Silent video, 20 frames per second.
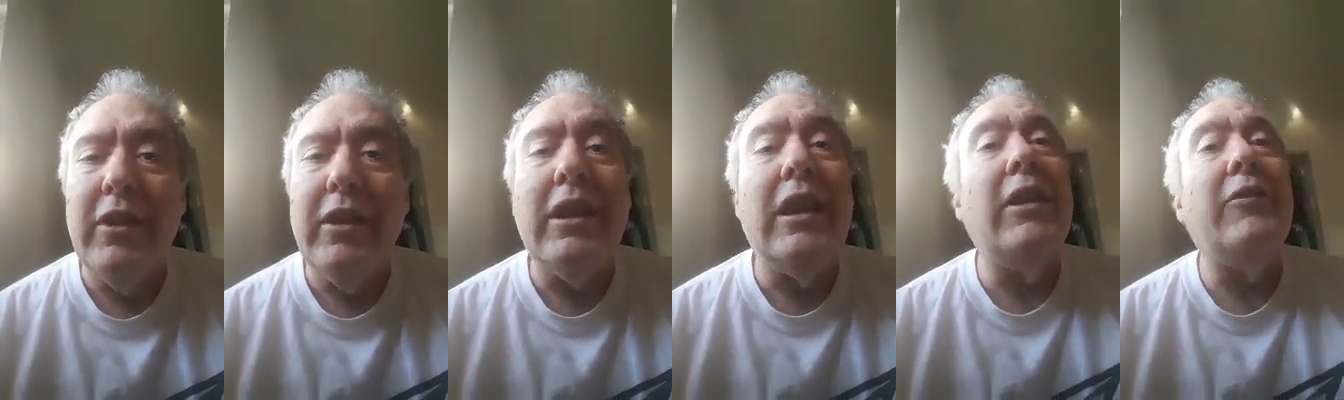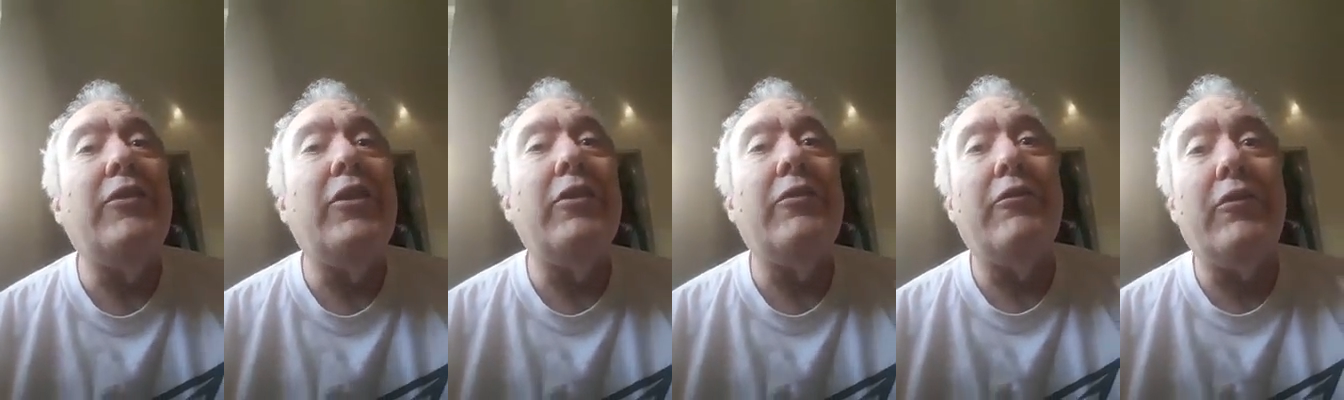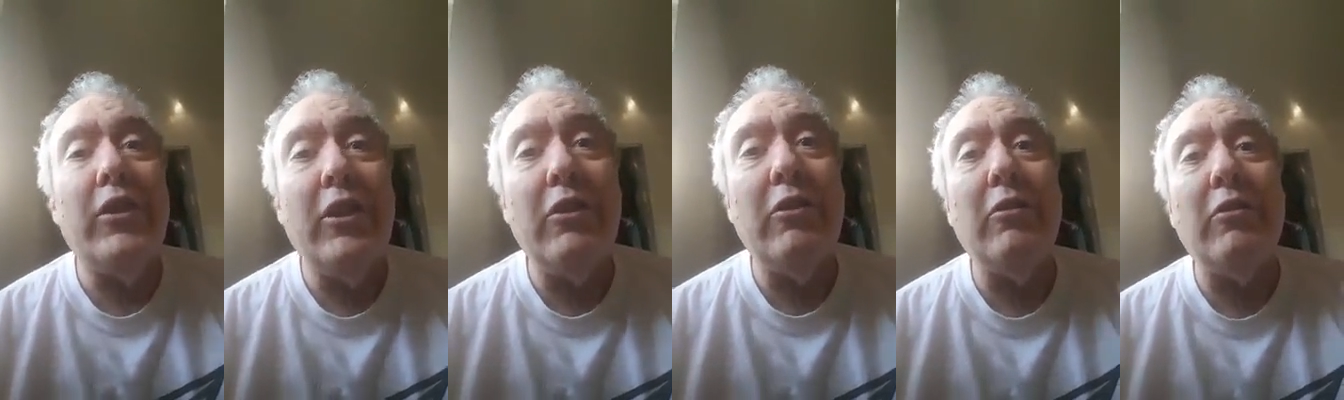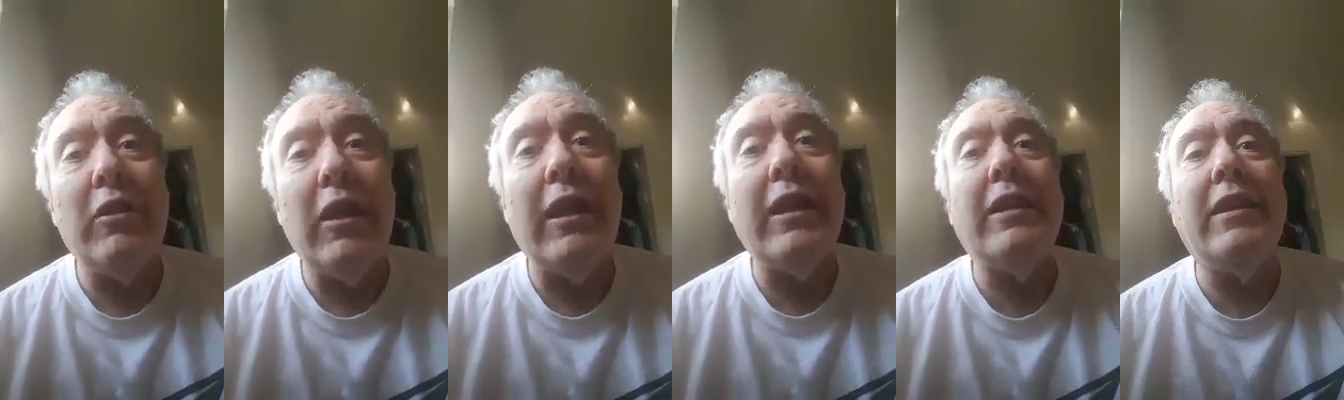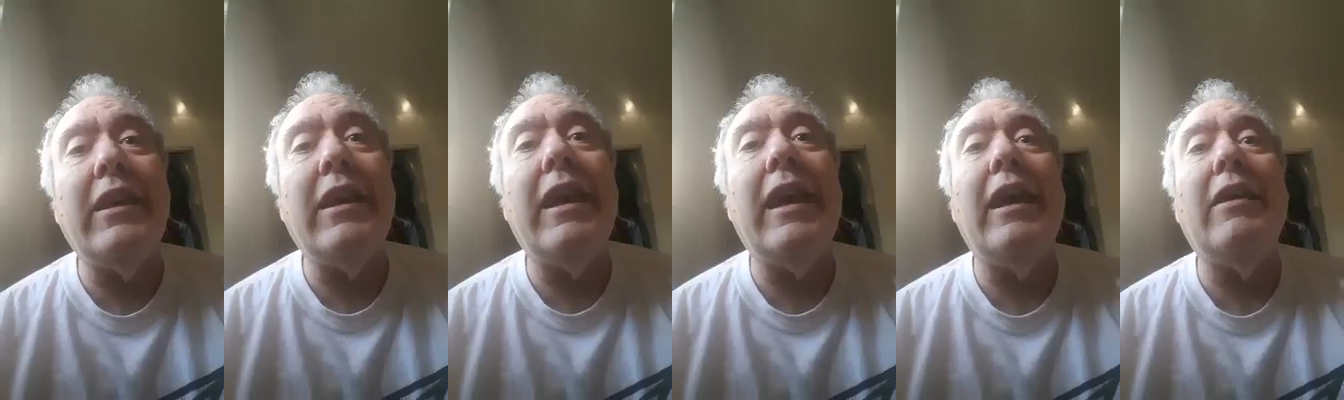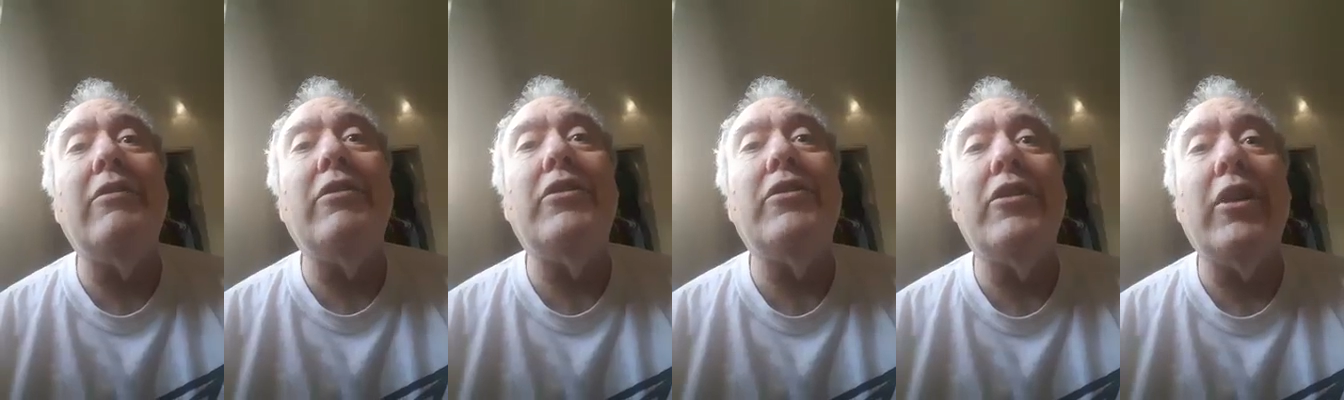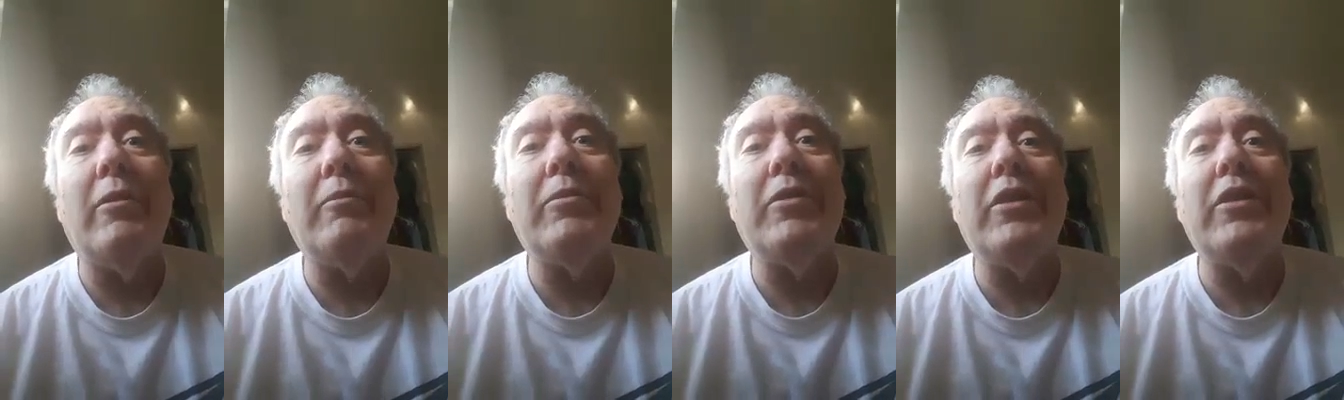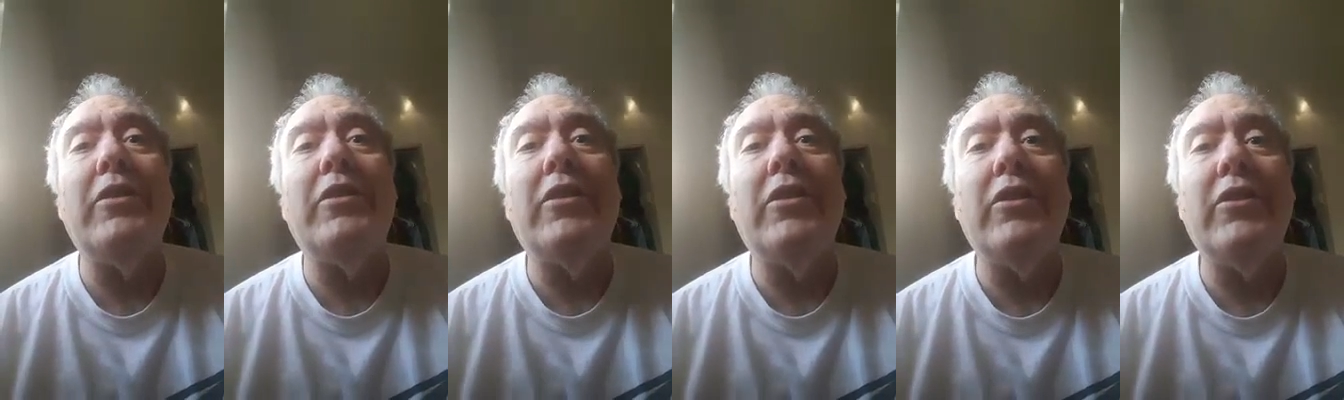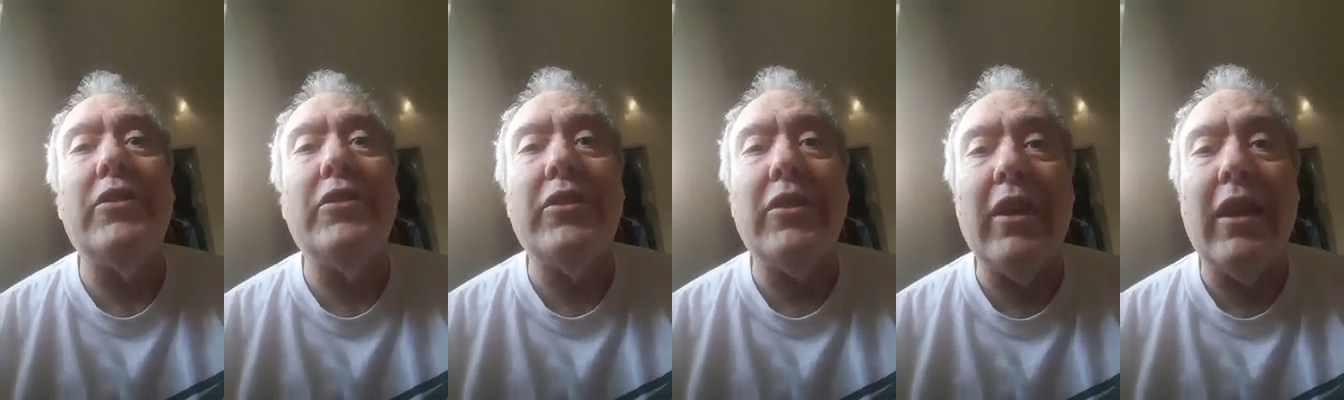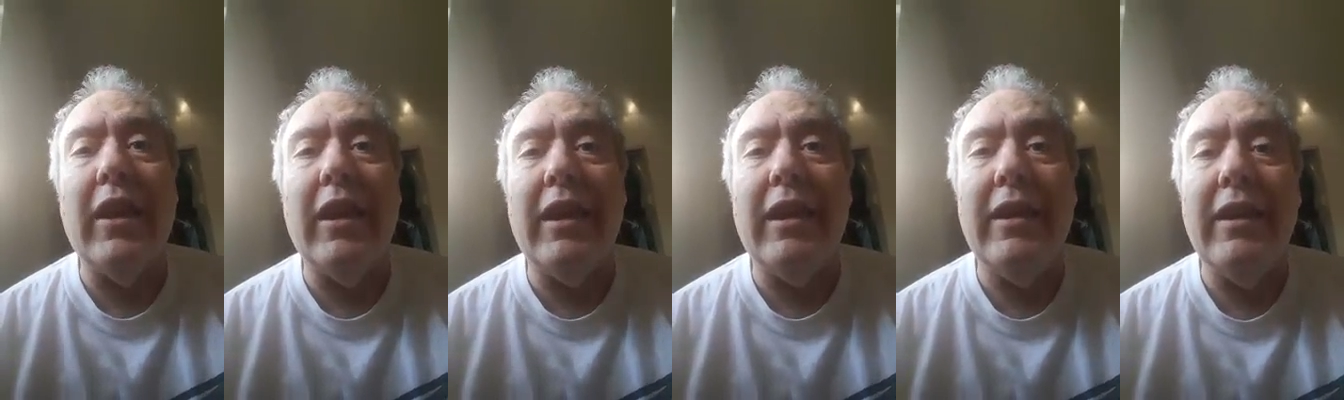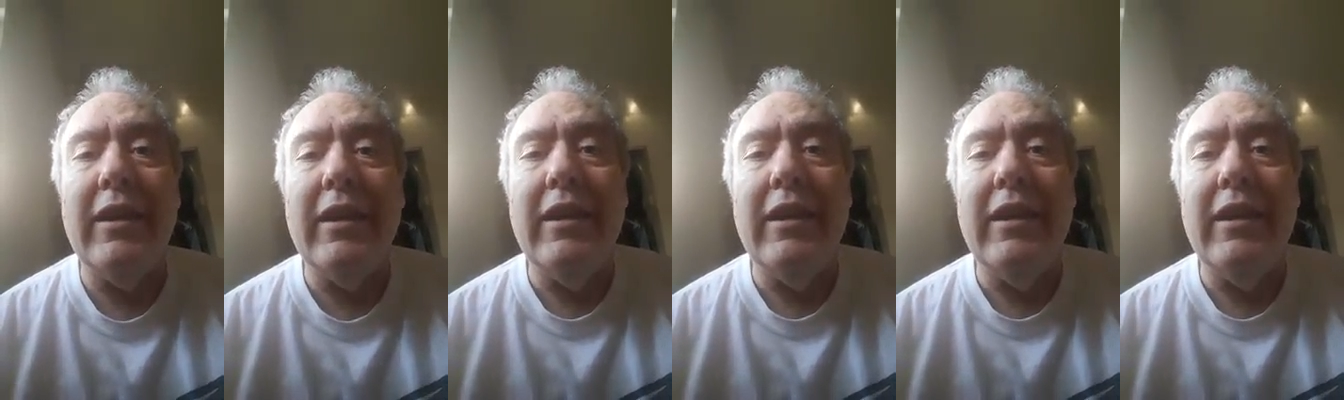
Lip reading: if you feel like you have something to say,